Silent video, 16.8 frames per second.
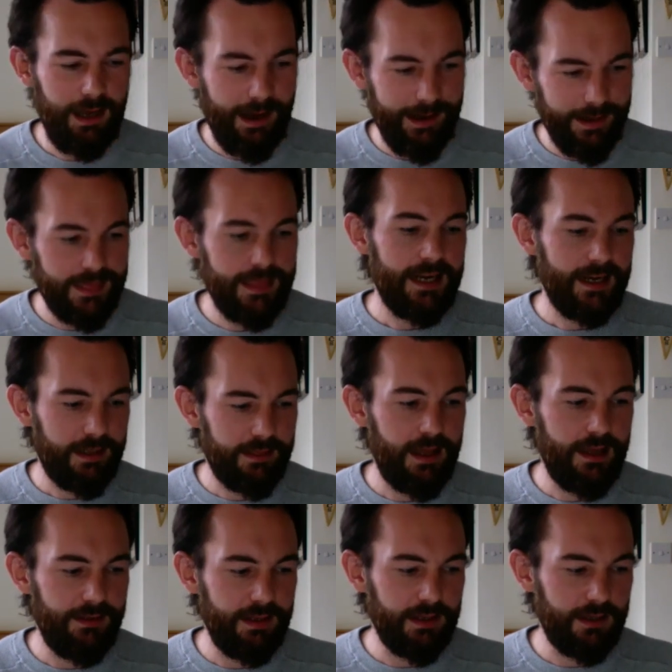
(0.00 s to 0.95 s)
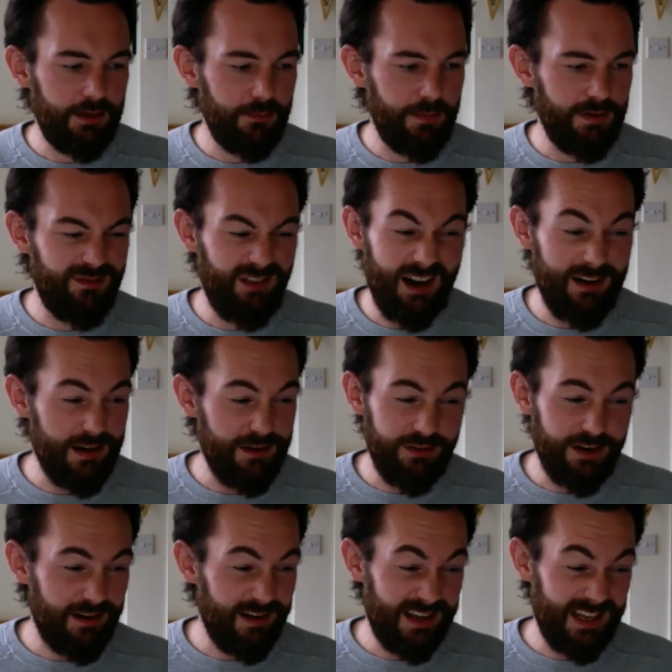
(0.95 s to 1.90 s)
I think that it could be very,
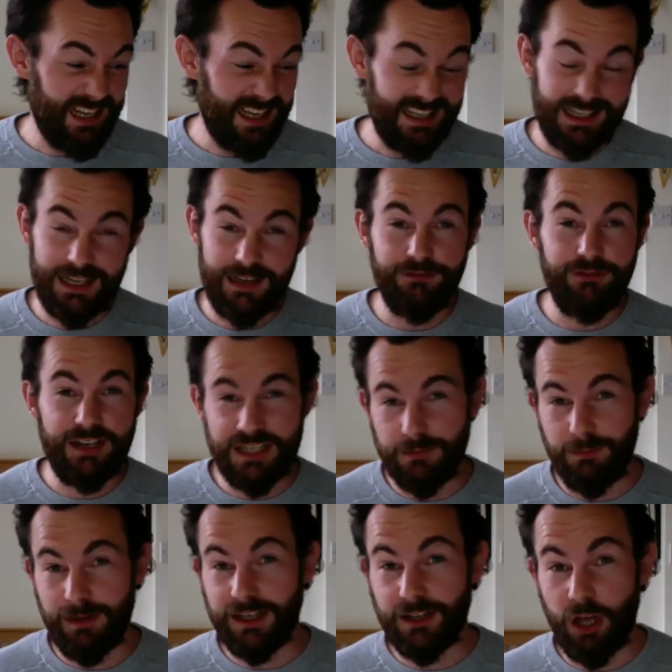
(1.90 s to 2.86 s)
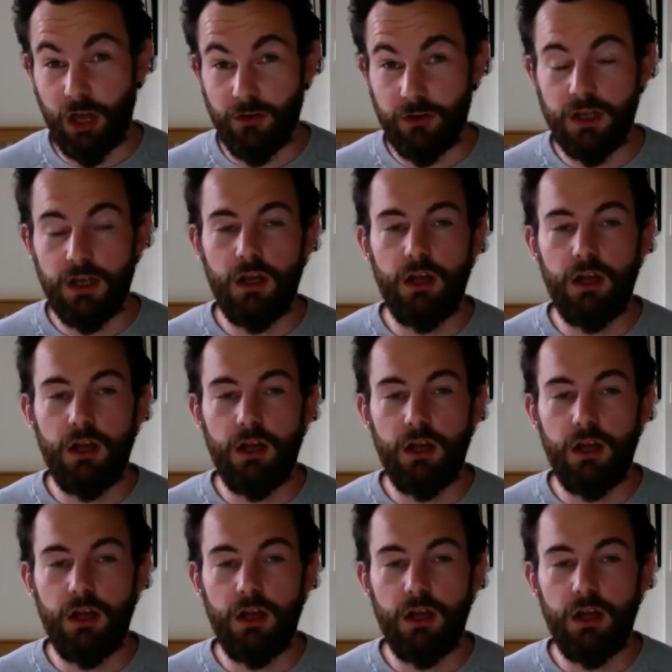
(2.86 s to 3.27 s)
very easily and feasibly done.